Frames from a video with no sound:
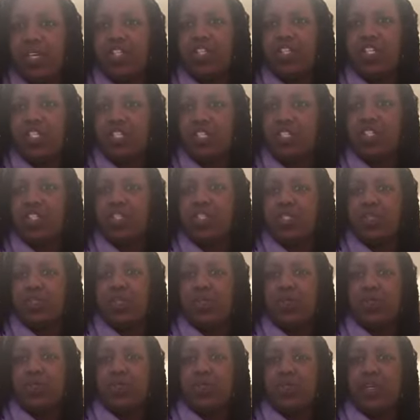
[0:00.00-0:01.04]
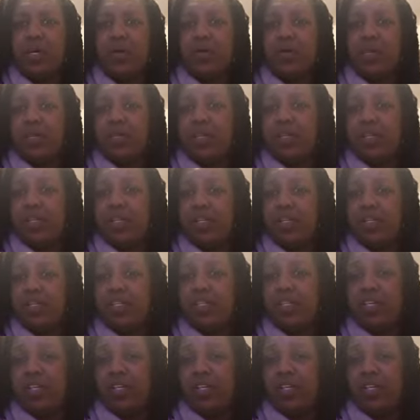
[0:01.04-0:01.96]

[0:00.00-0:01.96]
She's cool though, and